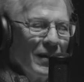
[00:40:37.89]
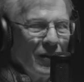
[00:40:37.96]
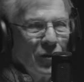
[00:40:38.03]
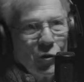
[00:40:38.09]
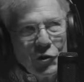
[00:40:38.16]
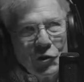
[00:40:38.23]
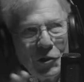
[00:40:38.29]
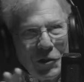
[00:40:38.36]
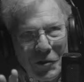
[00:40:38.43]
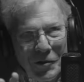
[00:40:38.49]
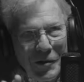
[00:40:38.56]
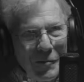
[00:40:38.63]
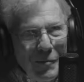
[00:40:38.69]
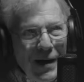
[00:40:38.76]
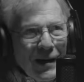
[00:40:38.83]
a little sticker
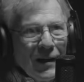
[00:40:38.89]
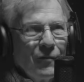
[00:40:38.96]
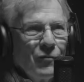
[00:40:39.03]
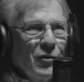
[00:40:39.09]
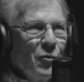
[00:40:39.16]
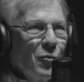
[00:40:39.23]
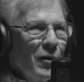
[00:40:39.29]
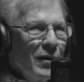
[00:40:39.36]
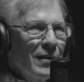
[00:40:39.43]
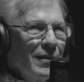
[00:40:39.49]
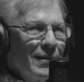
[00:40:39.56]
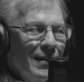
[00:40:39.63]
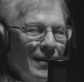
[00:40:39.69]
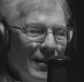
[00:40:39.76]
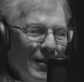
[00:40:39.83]
in the back of your window,
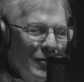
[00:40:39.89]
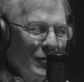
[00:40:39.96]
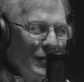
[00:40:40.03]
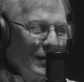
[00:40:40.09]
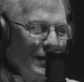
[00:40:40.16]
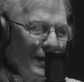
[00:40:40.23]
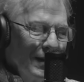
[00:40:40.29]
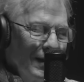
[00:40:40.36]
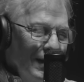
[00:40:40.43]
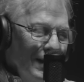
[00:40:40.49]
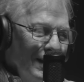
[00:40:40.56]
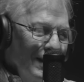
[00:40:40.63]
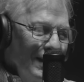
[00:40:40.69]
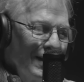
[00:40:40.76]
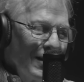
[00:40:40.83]
you know. And,
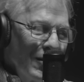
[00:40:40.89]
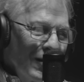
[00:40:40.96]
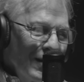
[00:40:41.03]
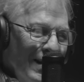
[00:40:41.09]
you know,